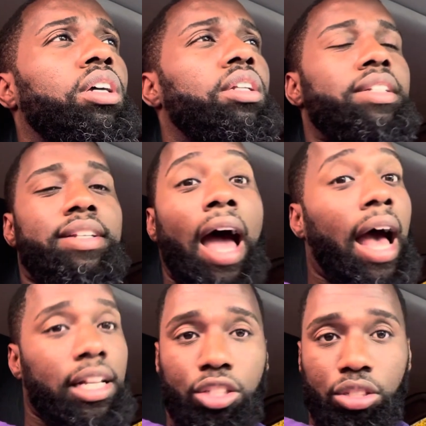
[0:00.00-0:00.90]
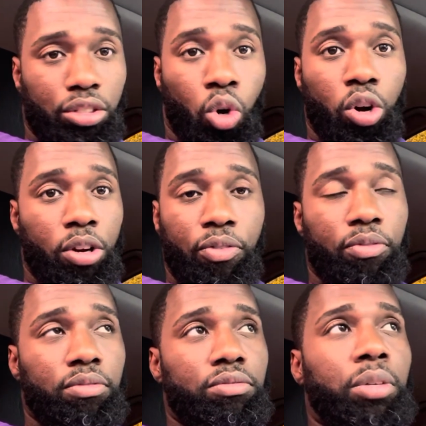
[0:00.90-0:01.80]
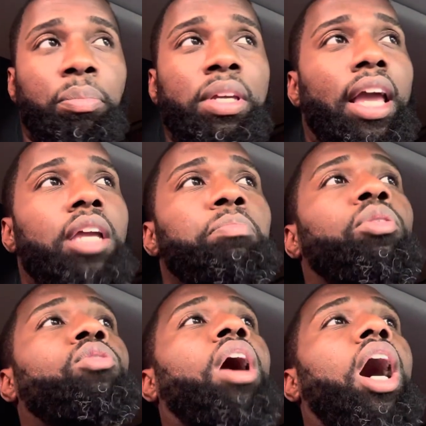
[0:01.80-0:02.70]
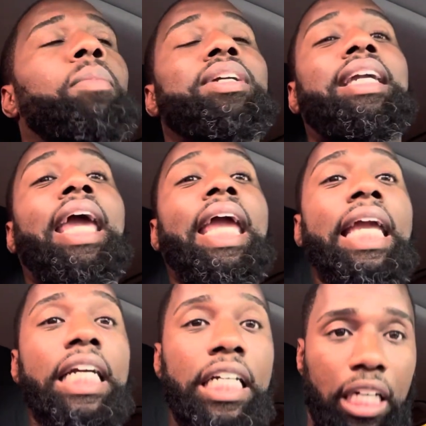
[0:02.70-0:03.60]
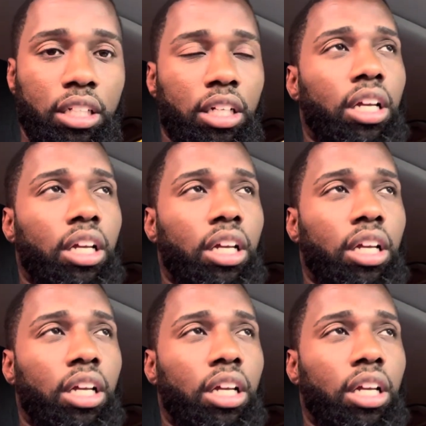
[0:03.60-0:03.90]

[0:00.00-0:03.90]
not going to be a prom king.